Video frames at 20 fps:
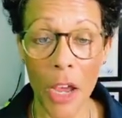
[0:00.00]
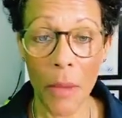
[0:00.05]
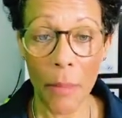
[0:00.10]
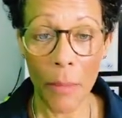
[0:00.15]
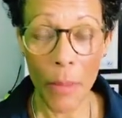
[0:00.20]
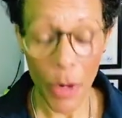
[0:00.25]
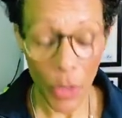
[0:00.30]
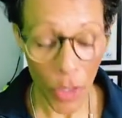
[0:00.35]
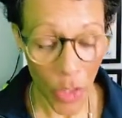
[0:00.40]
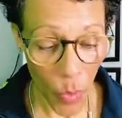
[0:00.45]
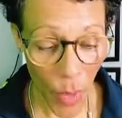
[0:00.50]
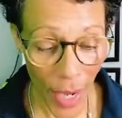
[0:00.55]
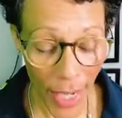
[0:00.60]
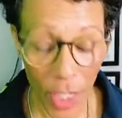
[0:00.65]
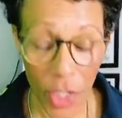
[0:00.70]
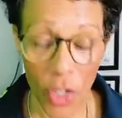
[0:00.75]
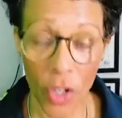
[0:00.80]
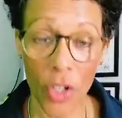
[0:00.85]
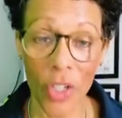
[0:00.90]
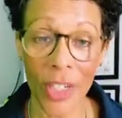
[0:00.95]
Motorway
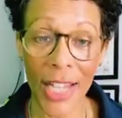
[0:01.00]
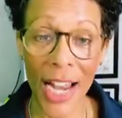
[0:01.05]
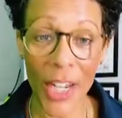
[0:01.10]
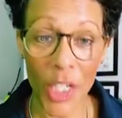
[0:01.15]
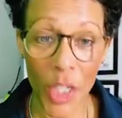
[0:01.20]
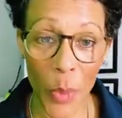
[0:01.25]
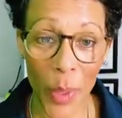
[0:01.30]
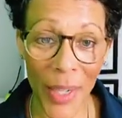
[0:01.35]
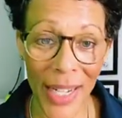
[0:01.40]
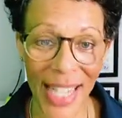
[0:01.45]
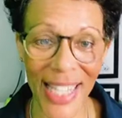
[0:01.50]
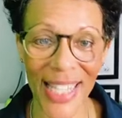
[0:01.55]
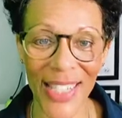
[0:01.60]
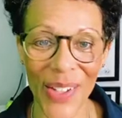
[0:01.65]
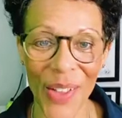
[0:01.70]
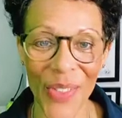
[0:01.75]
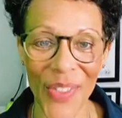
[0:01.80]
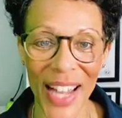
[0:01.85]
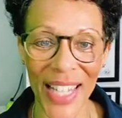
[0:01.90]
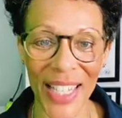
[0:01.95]
studs, I do a lesson
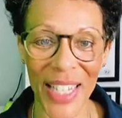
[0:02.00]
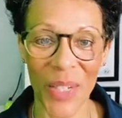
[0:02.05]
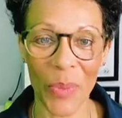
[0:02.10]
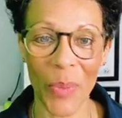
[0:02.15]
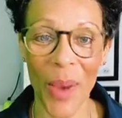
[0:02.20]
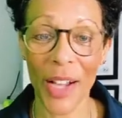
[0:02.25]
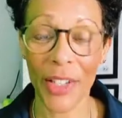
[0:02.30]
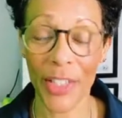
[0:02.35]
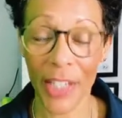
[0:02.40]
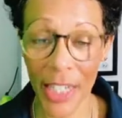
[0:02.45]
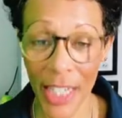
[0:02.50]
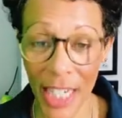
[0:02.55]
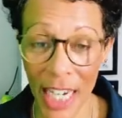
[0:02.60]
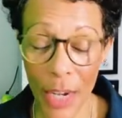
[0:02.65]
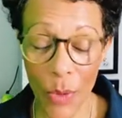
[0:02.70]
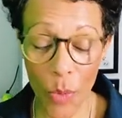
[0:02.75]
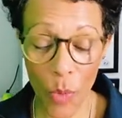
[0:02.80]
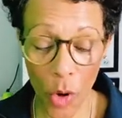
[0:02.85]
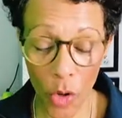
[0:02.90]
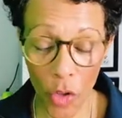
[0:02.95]
on that as well. So
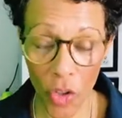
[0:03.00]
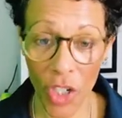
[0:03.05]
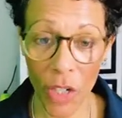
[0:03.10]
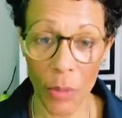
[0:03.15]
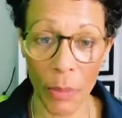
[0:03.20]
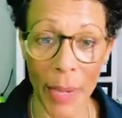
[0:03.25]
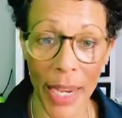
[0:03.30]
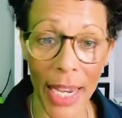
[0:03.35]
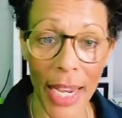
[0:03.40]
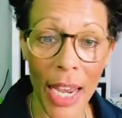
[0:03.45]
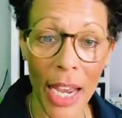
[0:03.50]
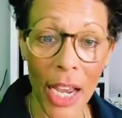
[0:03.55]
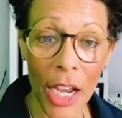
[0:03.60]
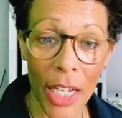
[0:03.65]
keep watching me.